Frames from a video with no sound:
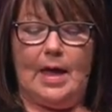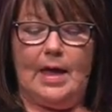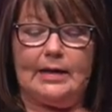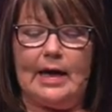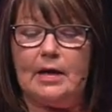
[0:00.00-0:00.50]

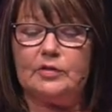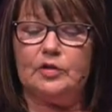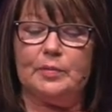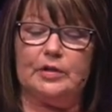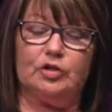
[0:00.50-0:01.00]
God also
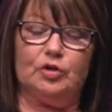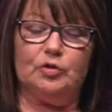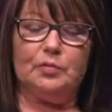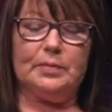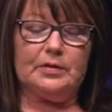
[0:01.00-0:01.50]
put
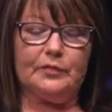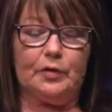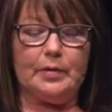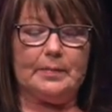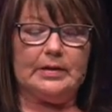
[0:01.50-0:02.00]
two beautiful
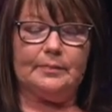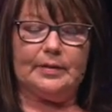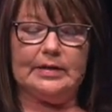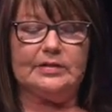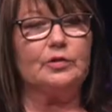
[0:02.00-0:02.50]
women in
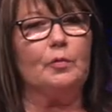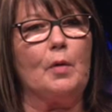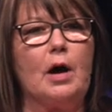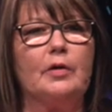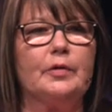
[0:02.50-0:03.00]
place to
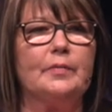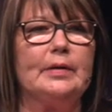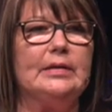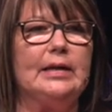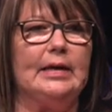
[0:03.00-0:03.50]
walk with
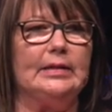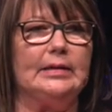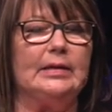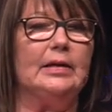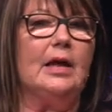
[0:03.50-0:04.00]
me
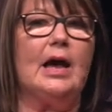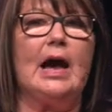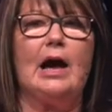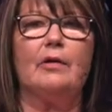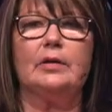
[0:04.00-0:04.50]
daily,
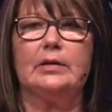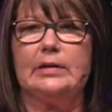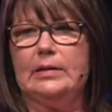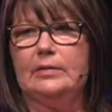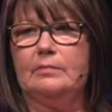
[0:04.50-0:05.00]

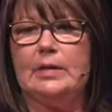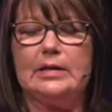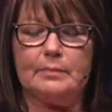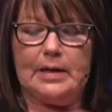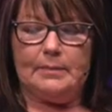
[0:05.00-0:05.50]
hourly,
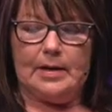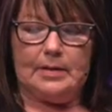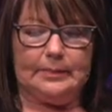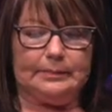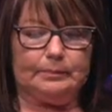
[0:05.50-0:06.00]
minute by
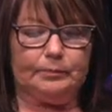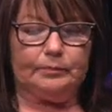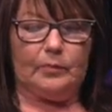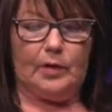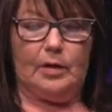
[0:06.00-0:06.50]
minute.
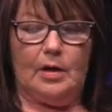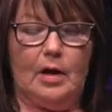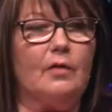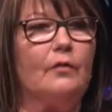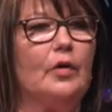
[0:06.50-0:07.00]

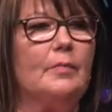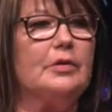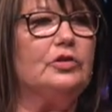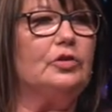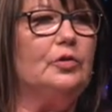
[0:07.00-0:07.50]
For
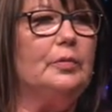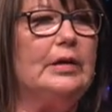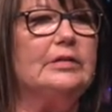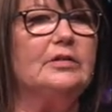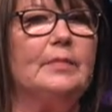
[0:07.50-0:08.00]
almost 2 weeks,